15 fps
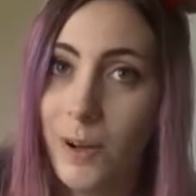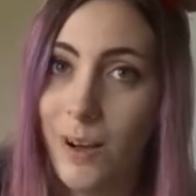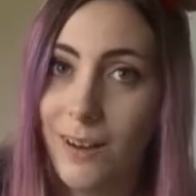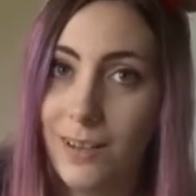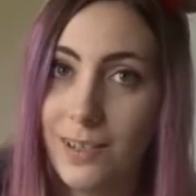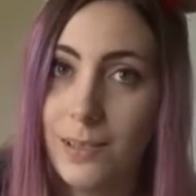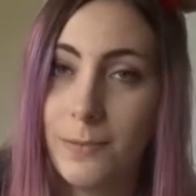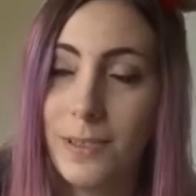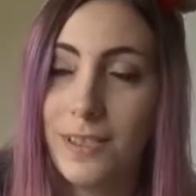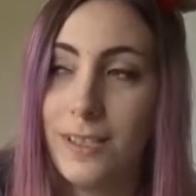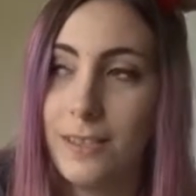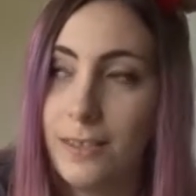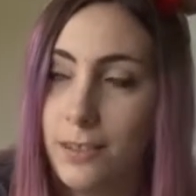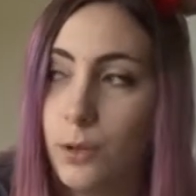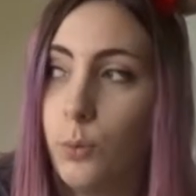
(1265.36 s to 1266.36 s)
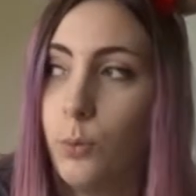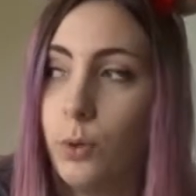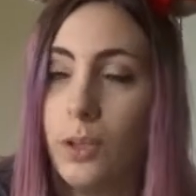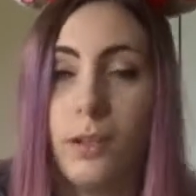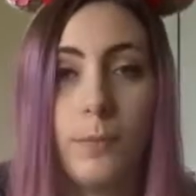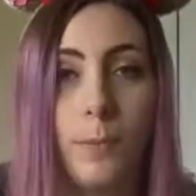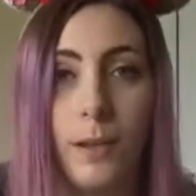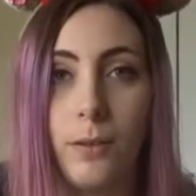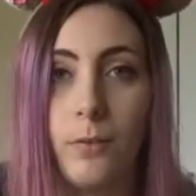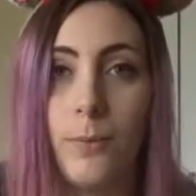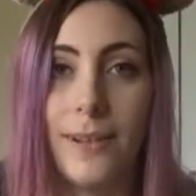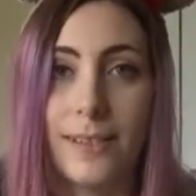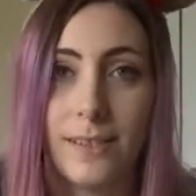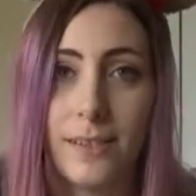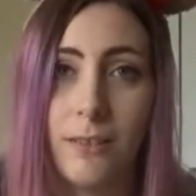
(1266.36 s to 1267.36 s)
parks because I still wanted to be able to
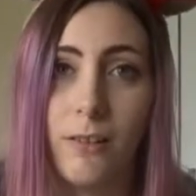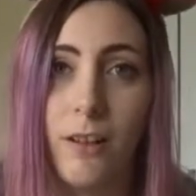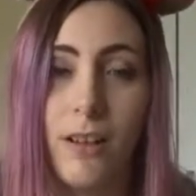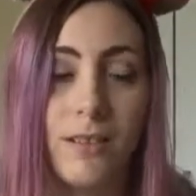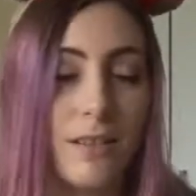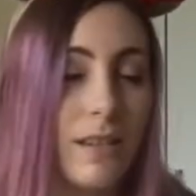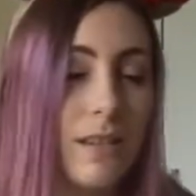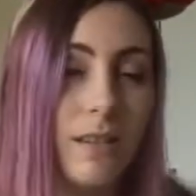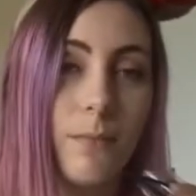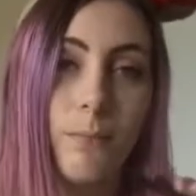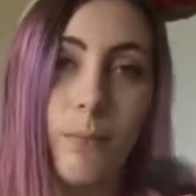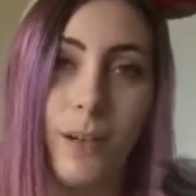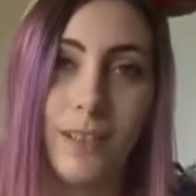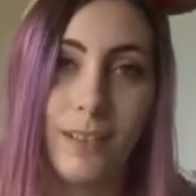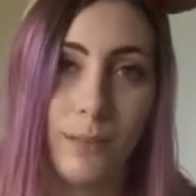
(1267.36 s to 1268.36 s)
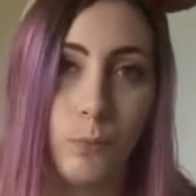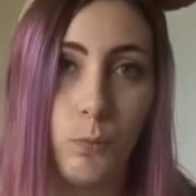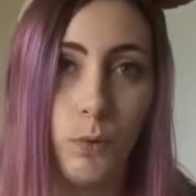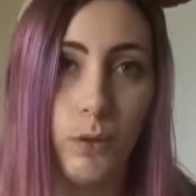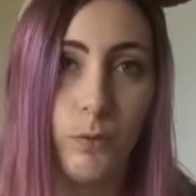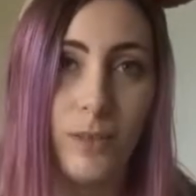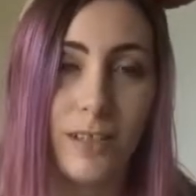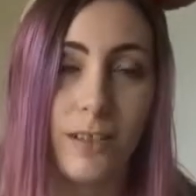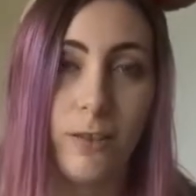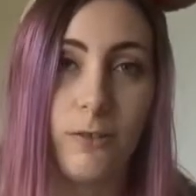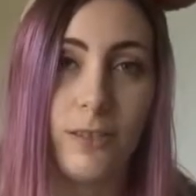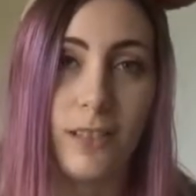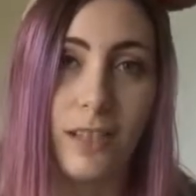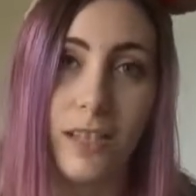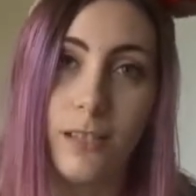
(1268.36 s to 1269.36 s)
wear sunglasses, but I didn't want to risk
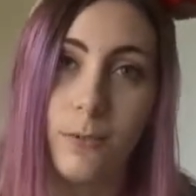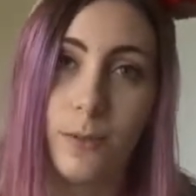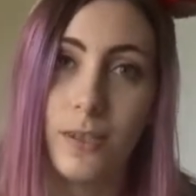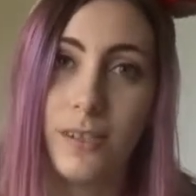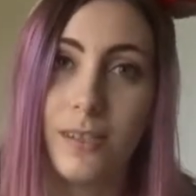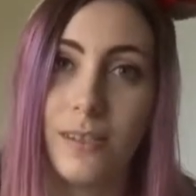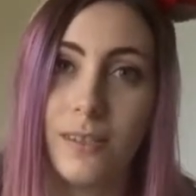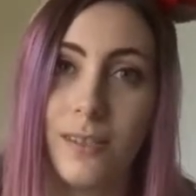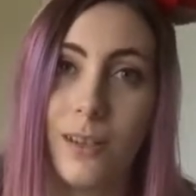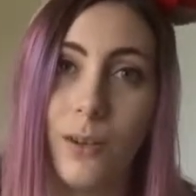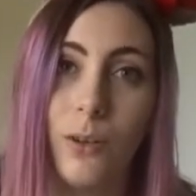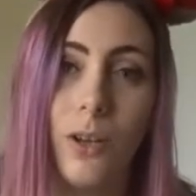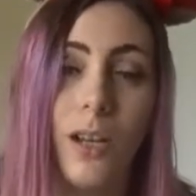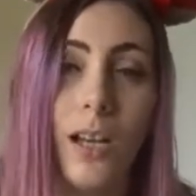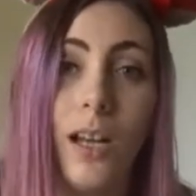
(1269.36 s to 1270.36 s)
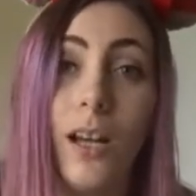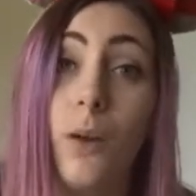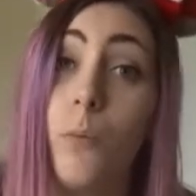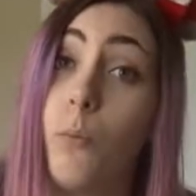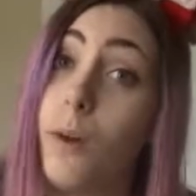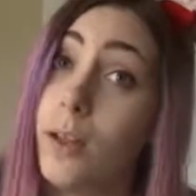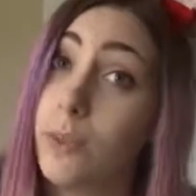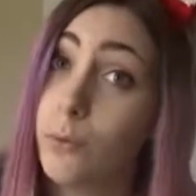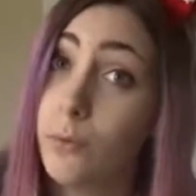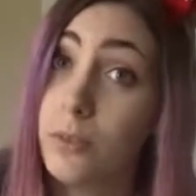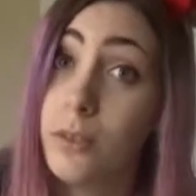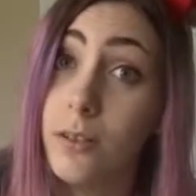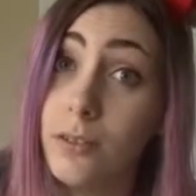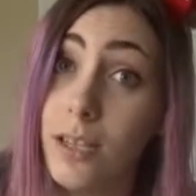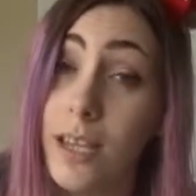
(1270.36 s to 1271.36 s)
losing these ones. So worth
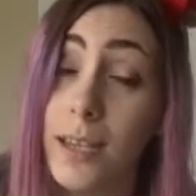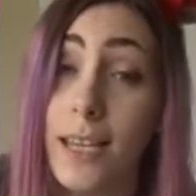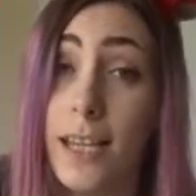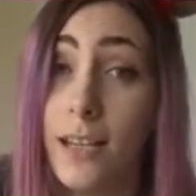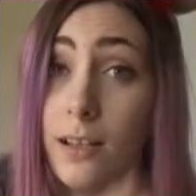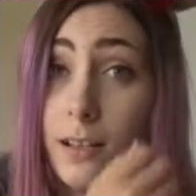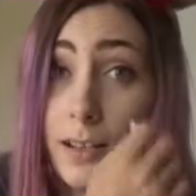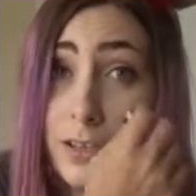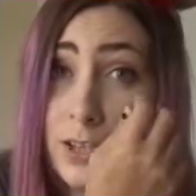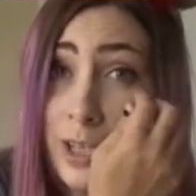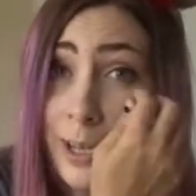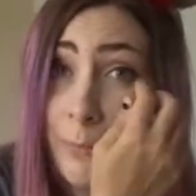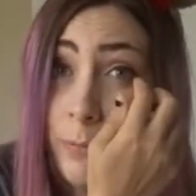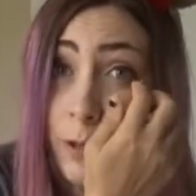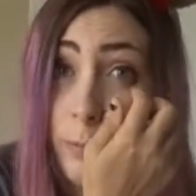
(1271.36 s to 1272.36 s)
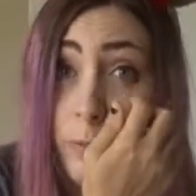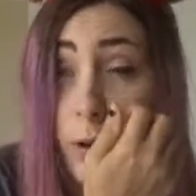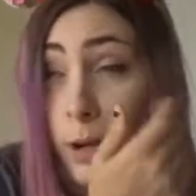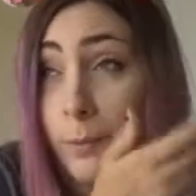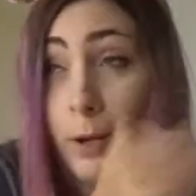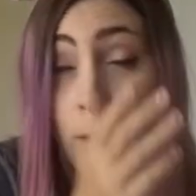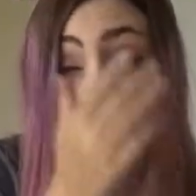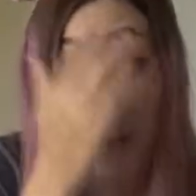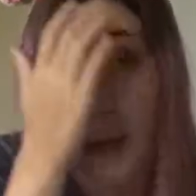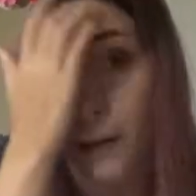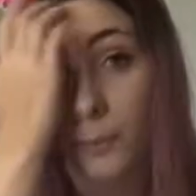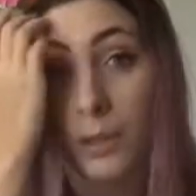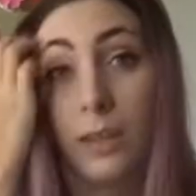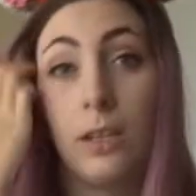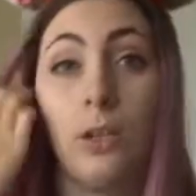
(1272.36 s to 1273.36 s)
also taking like a cheap like Primark
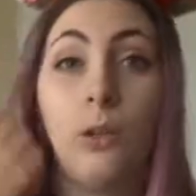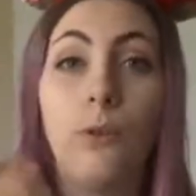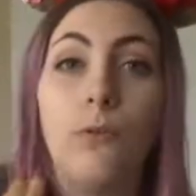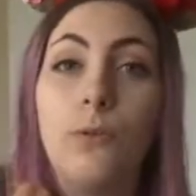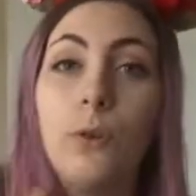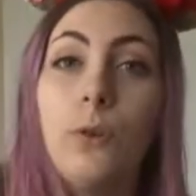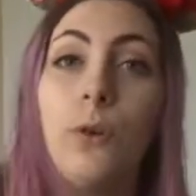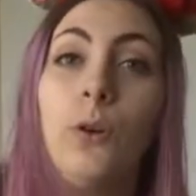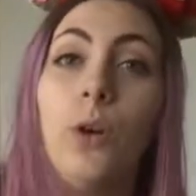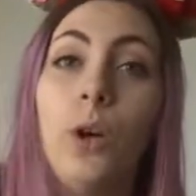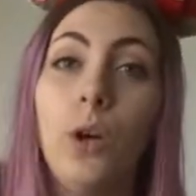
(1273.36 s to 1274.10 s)
pair with you for